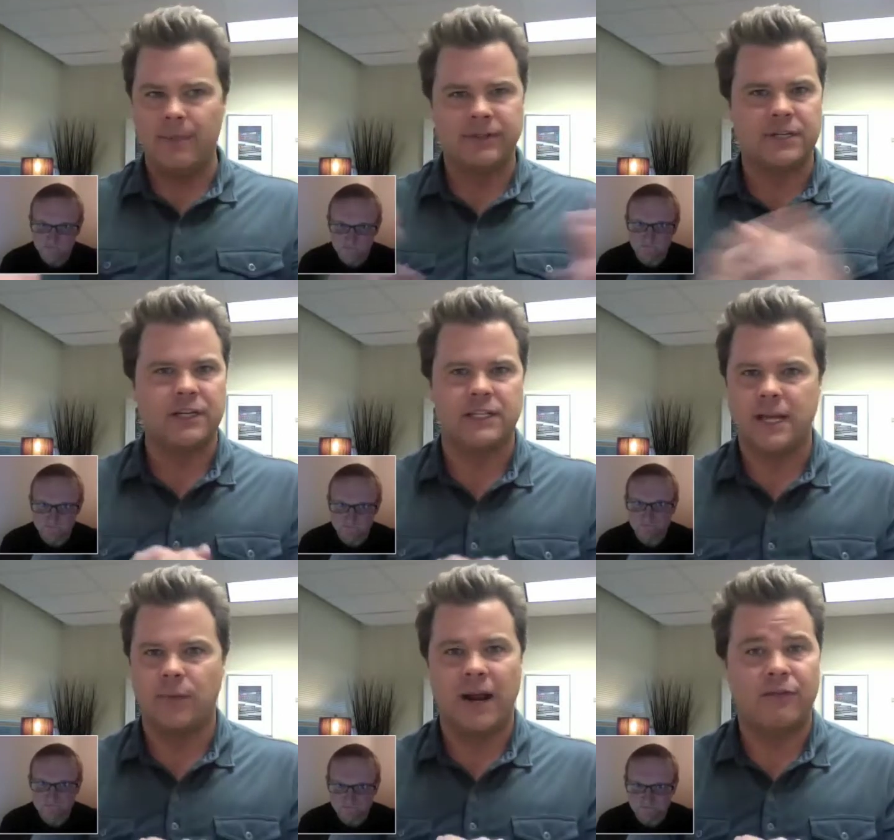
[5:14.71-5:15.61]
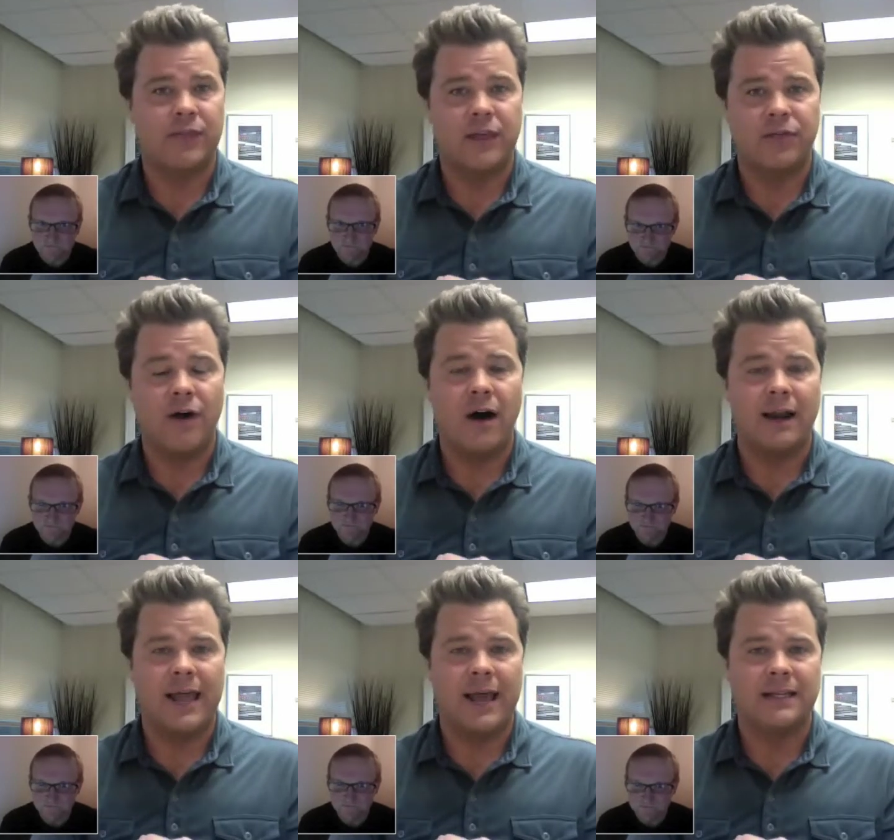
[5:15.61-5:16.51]
Speaker 1: able to say whatever they
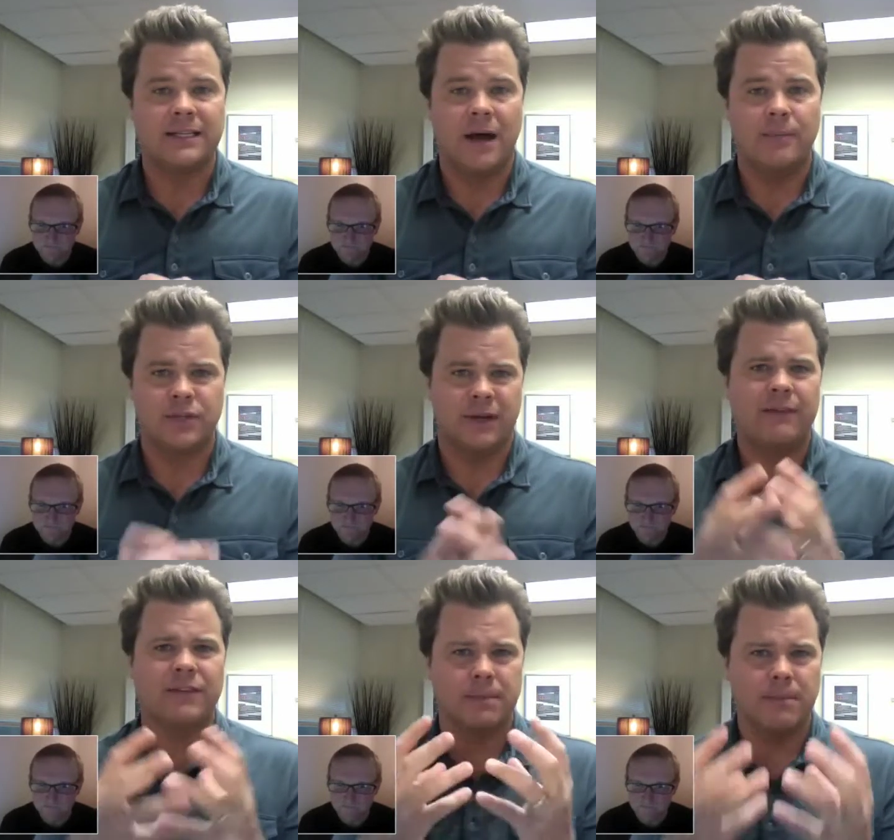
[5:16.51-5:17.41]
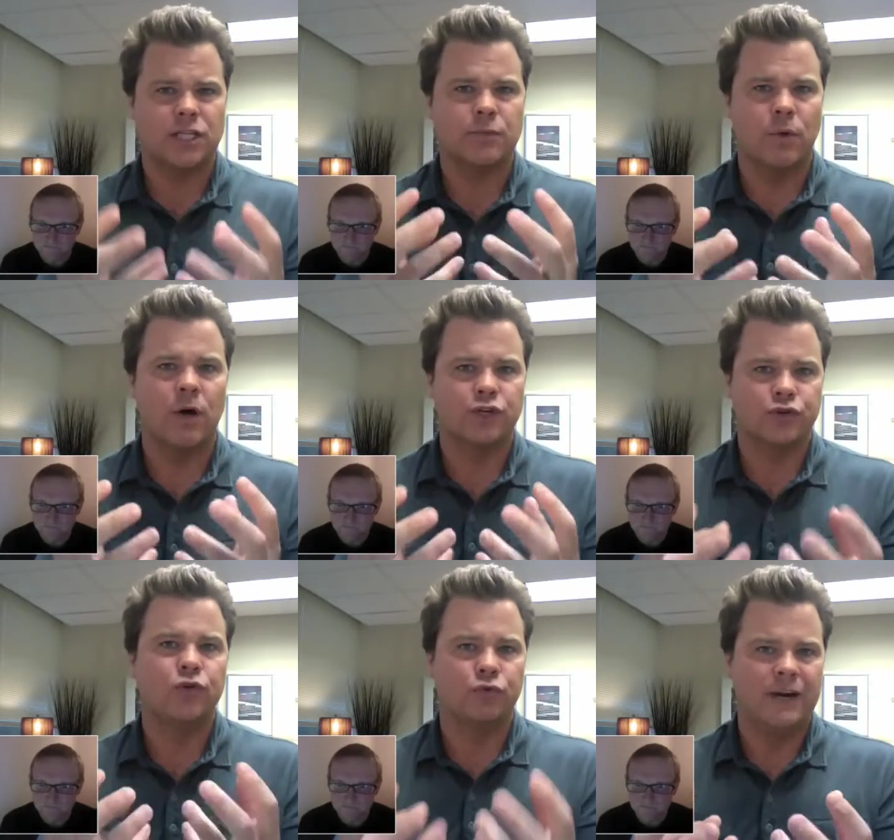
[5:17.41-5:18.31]
thought. And so it gave us a much more
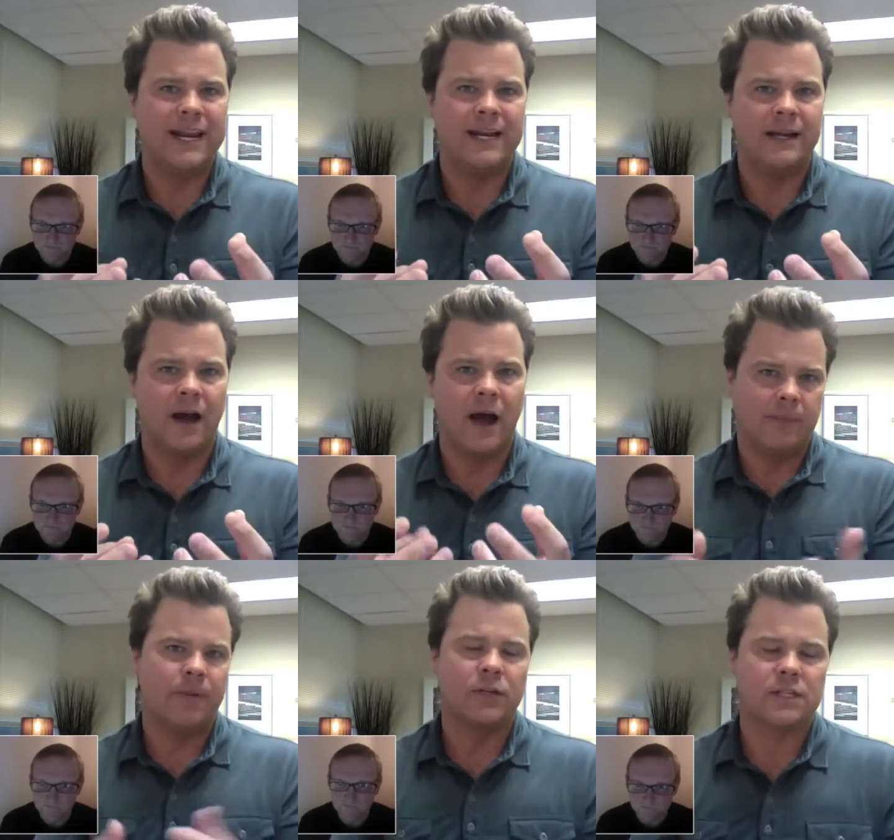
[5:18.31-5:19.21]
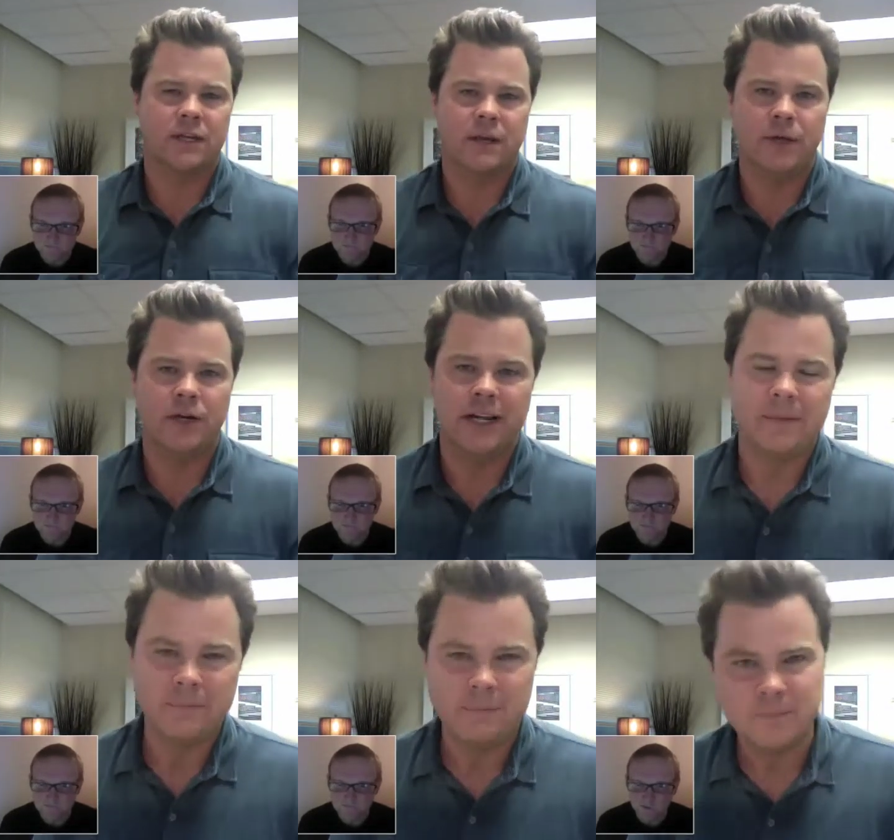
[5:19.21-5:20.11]
true read on the pulse of the
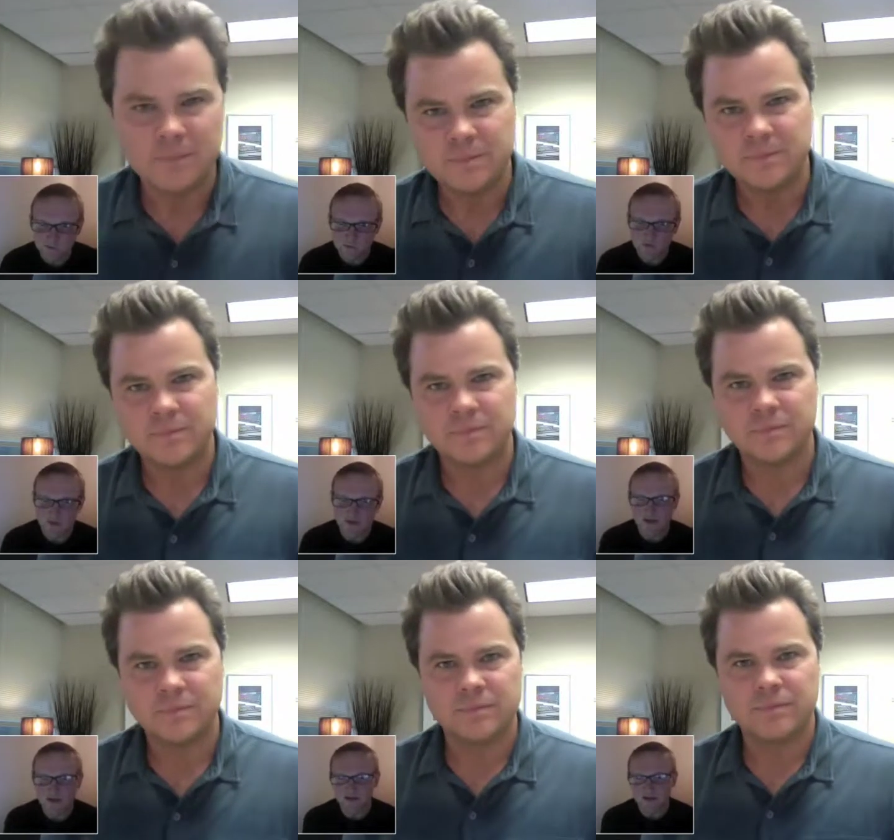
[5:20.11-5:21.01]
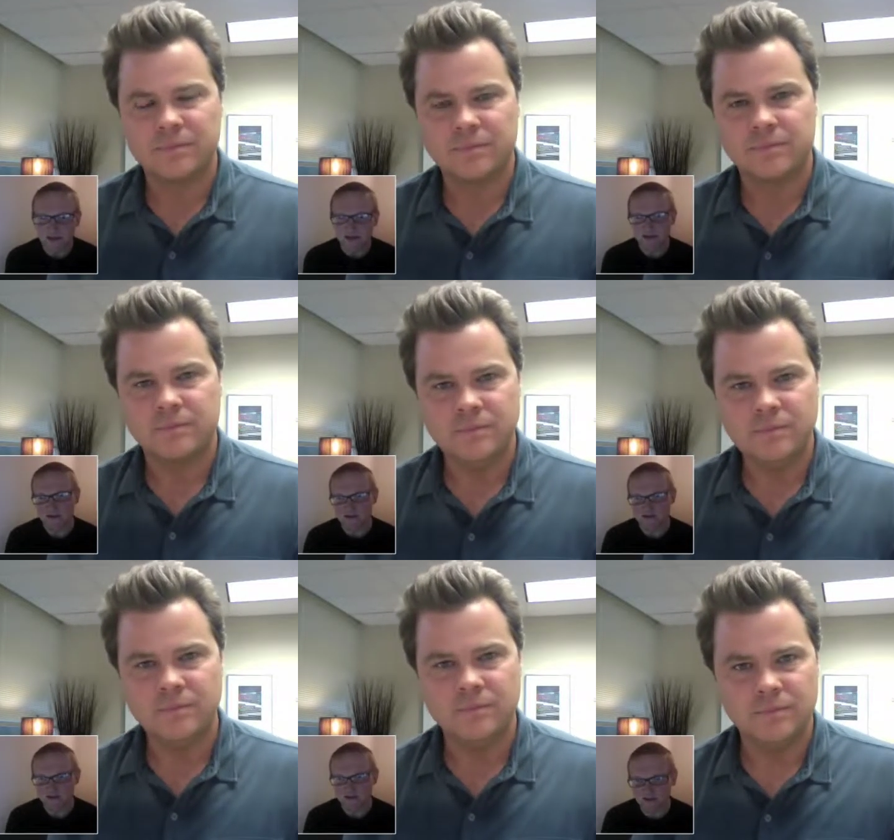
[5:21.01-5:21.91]
community.
Speaker 2: Right. And like you
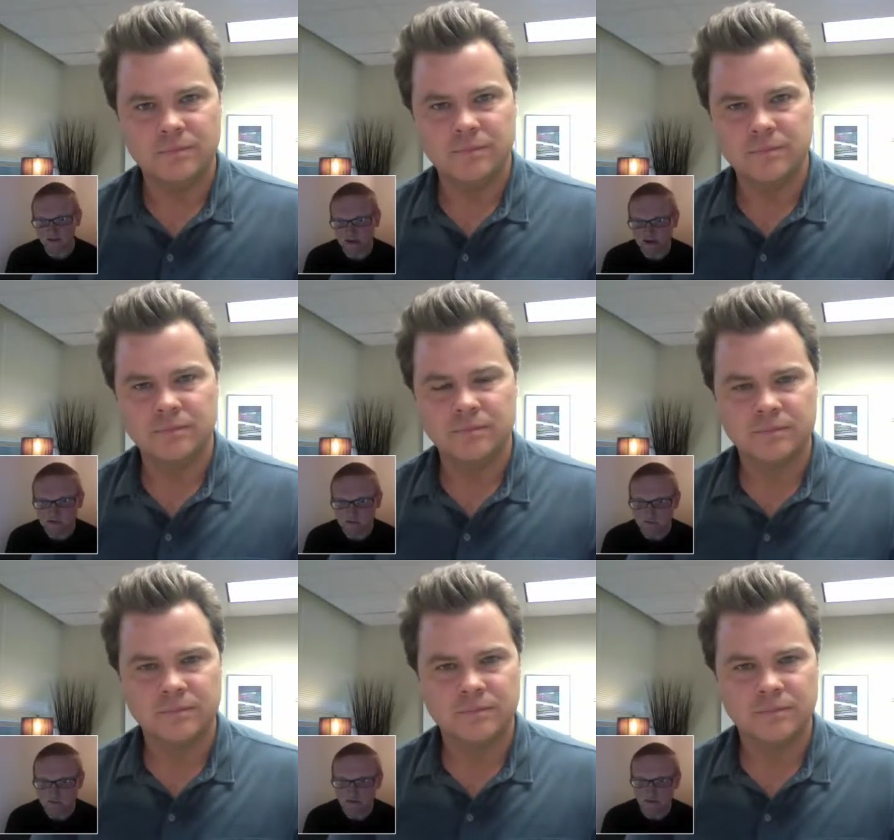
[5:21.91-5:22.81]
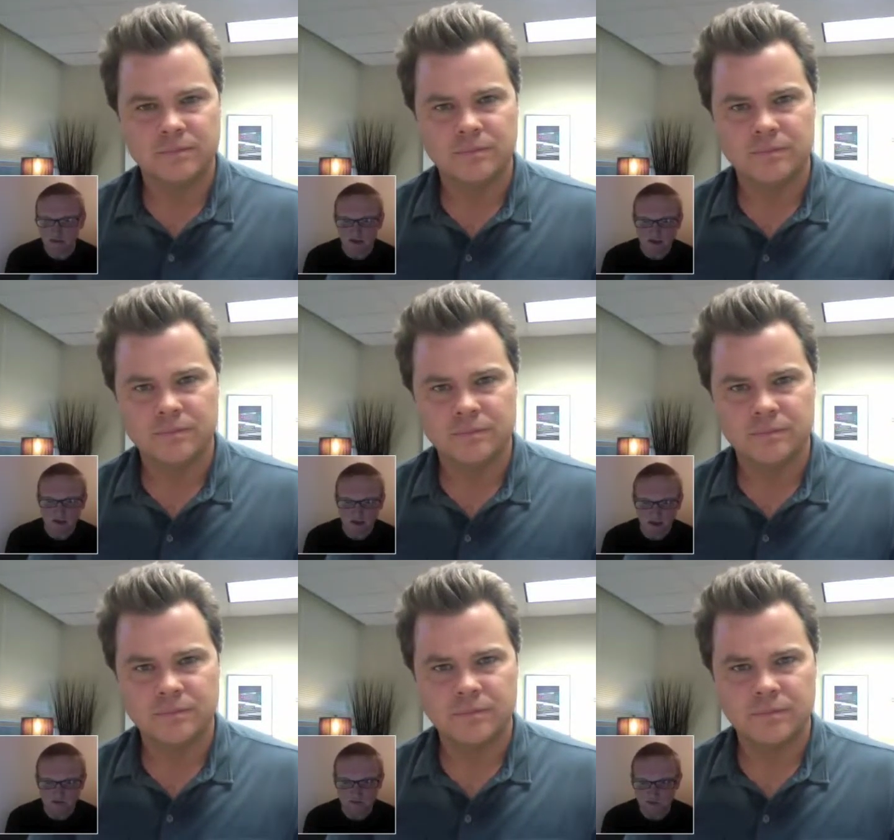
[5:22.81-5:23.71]
said, the engagements,
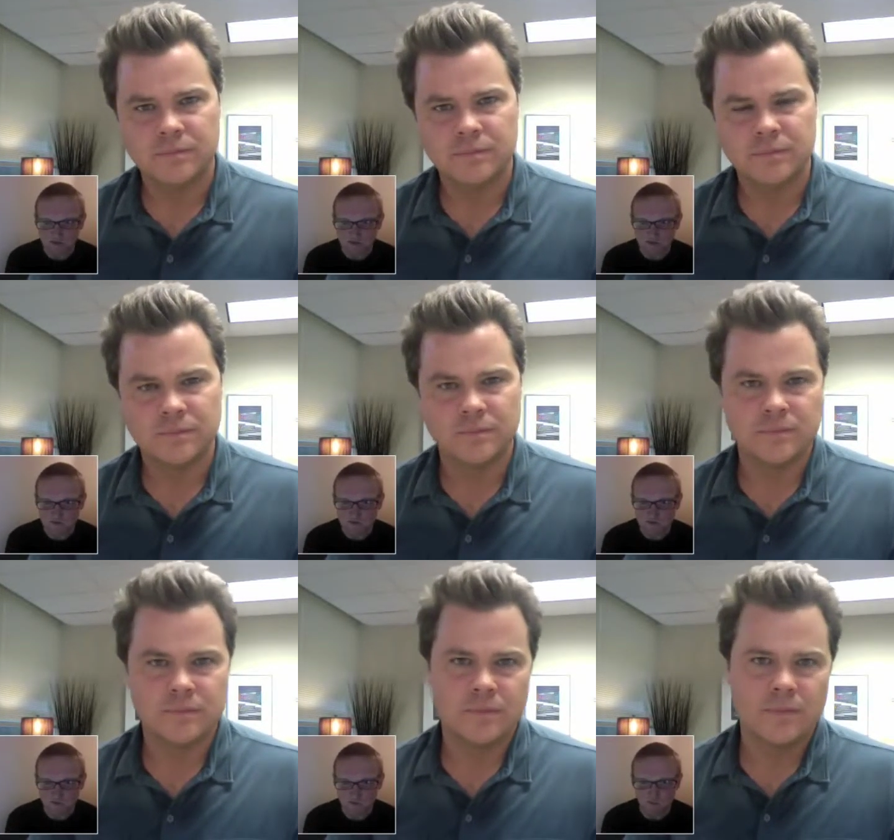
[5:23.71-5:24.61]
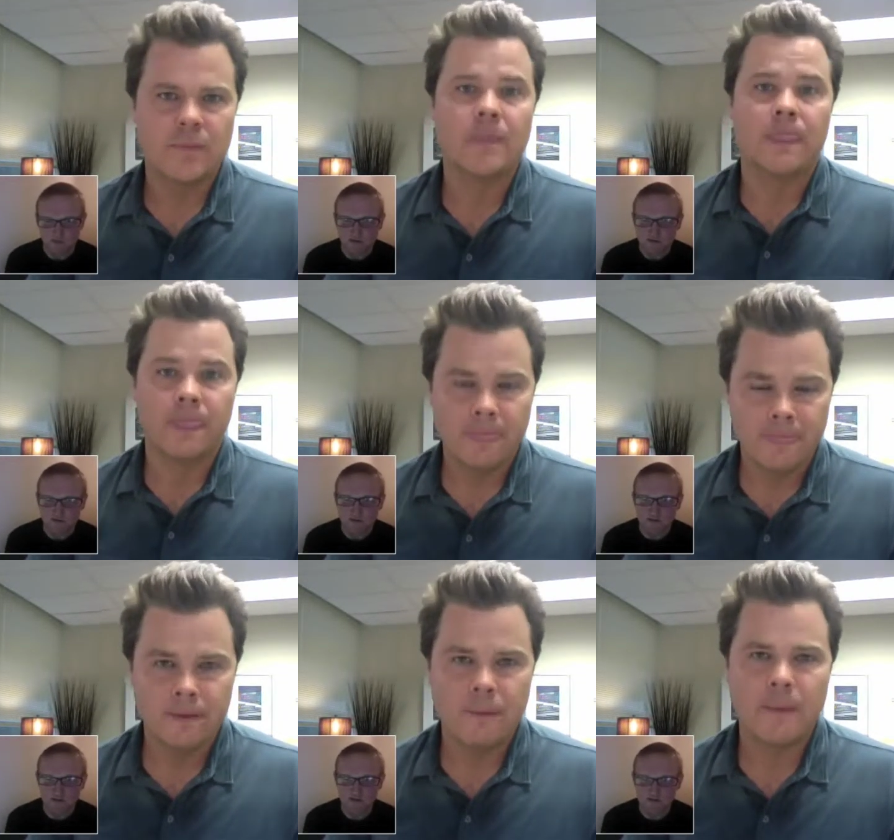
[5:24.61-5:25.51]
as it was, created such an